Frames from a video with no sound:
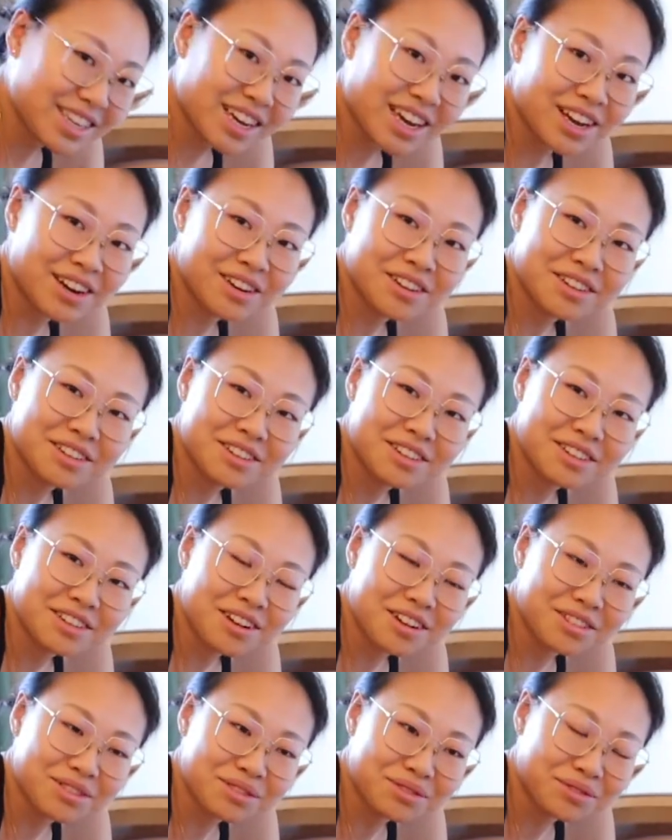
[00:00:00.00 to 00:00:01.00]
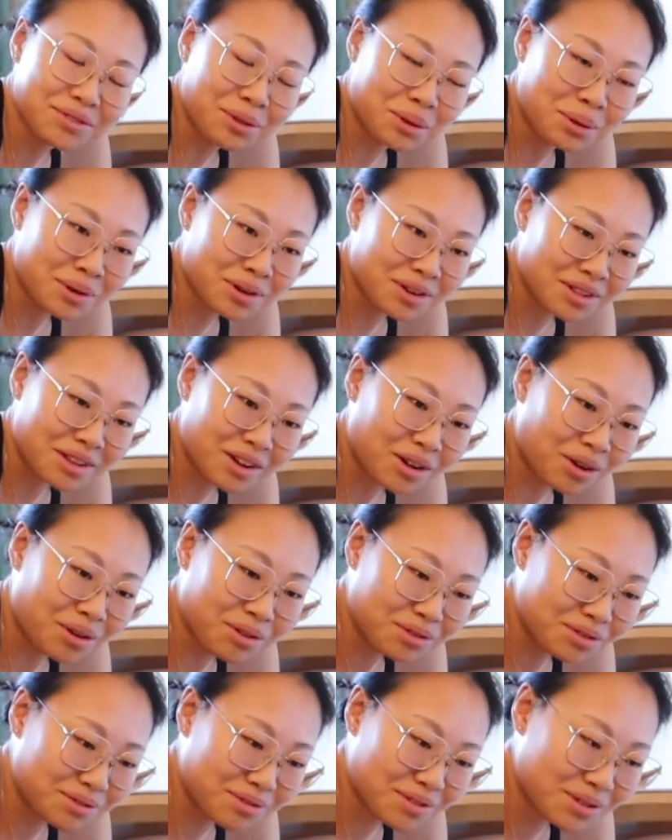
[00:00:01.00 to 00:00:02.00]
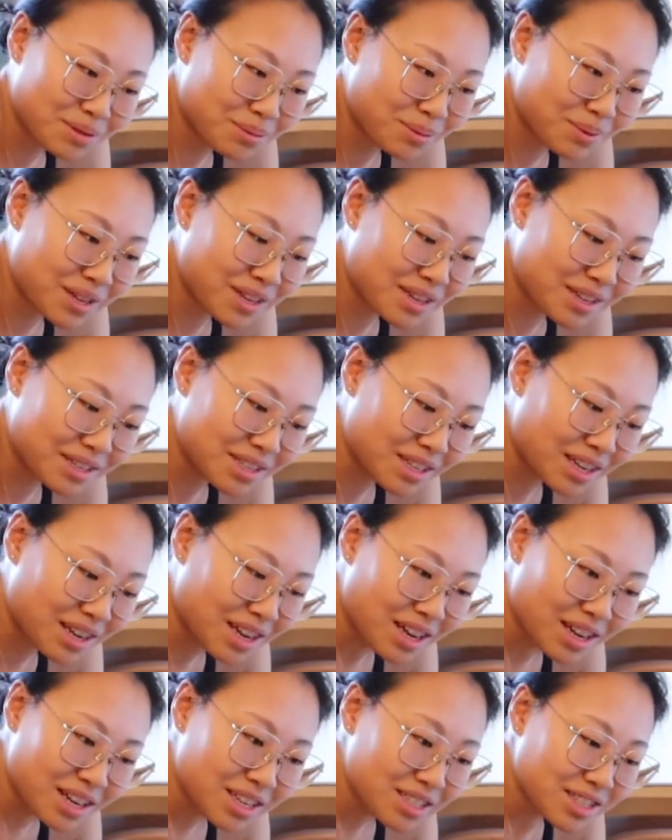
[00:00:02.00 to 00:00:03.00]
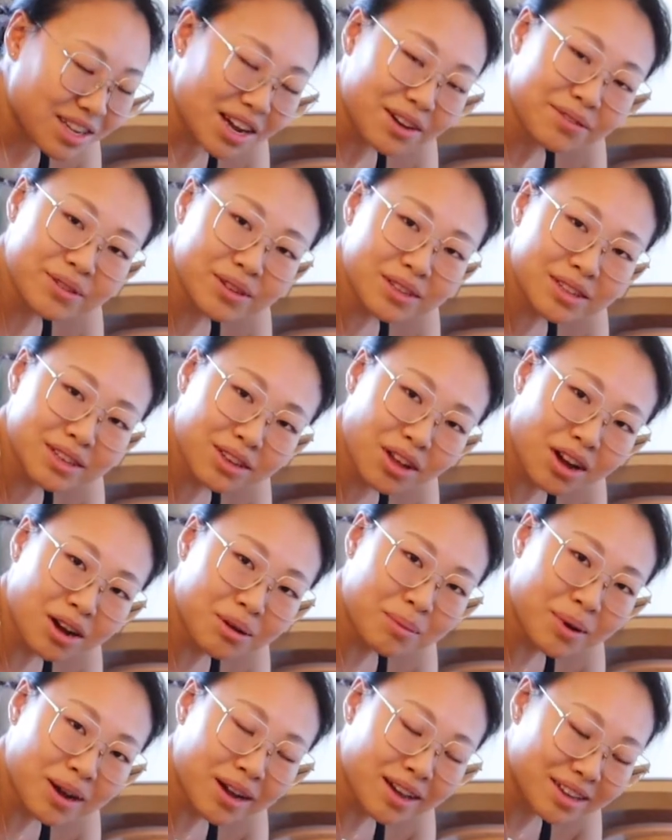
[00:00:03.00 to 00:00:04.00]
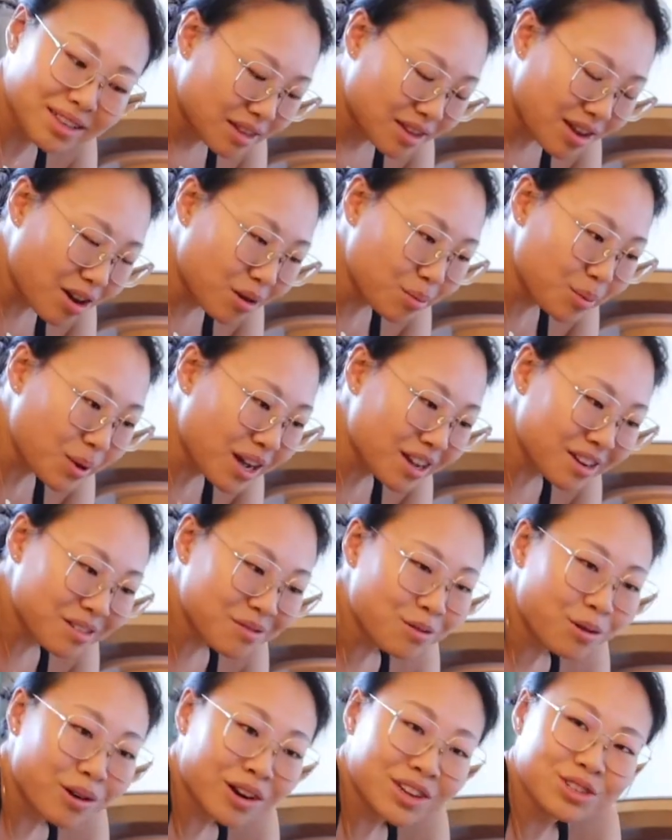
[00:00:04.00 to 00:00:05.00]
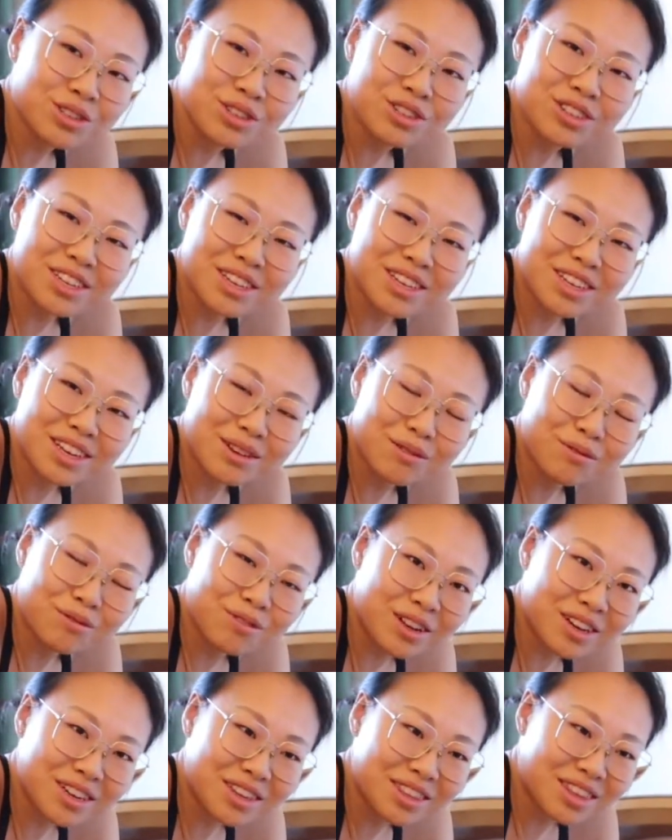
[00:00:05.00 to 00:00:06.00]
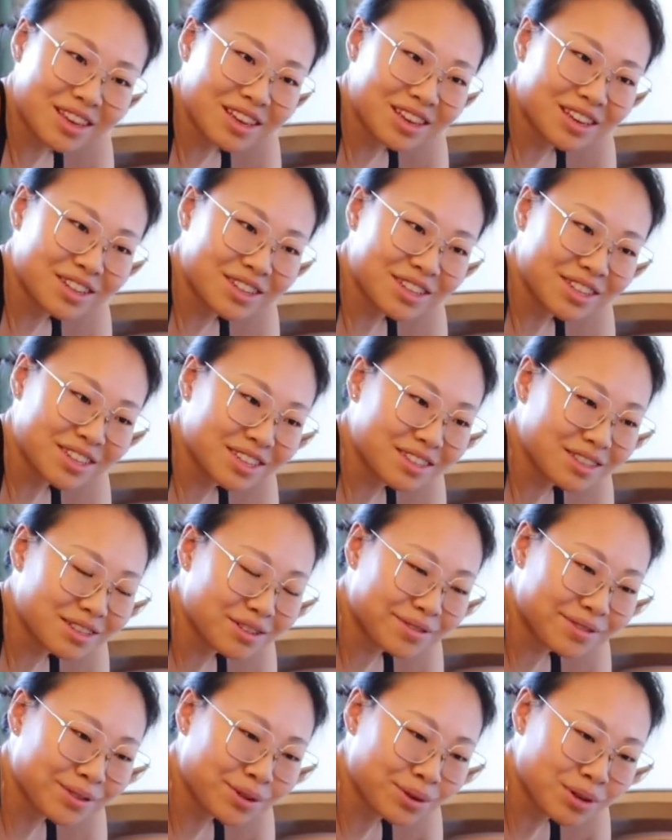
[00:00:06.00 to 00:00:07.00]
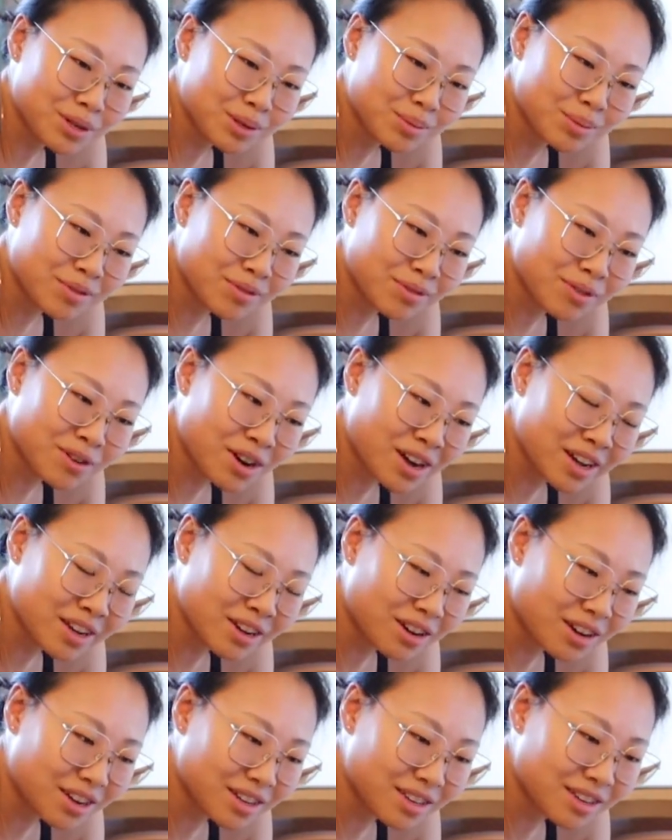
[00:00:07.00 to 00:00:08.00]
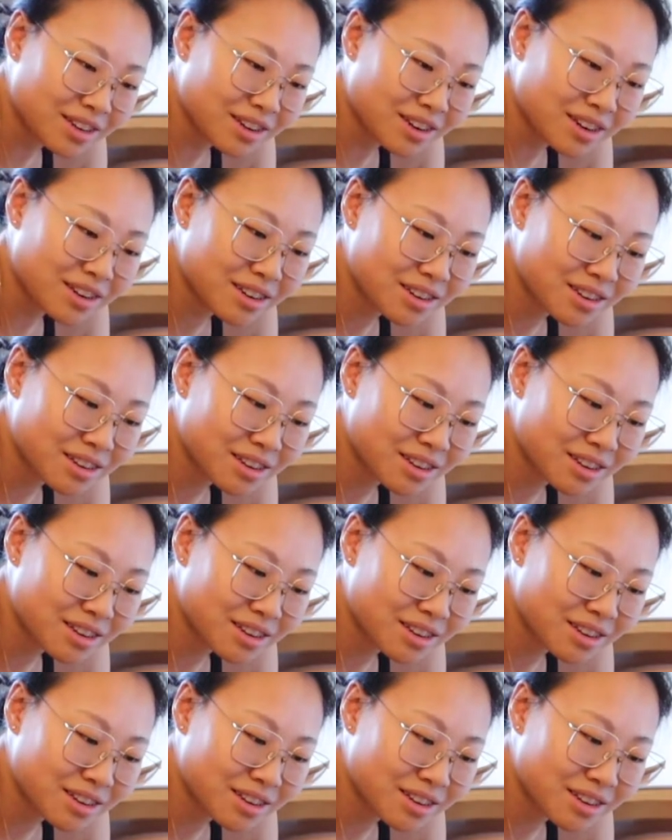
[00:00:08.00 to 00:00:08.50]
hair on the floor, like all over the place. It's definitely not mine. Now I'm kind of questioning if like they cleaned the floors before I got here.